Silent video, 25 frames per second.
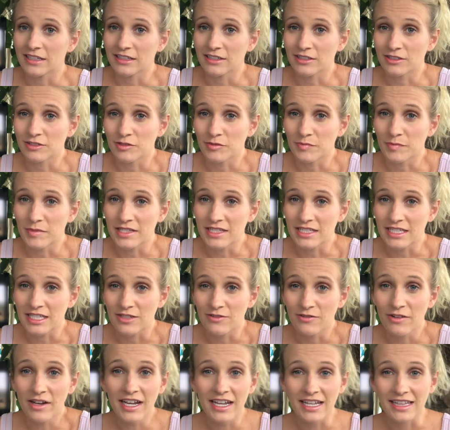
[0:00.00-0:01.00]
little misty
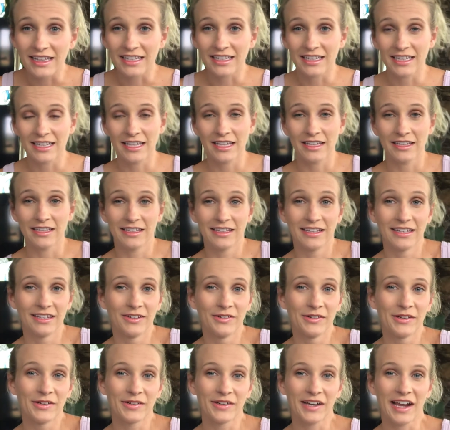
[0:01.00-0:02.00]
rain that
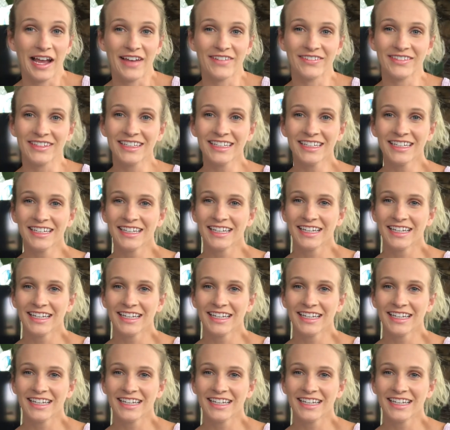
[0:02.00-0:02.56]
we were having.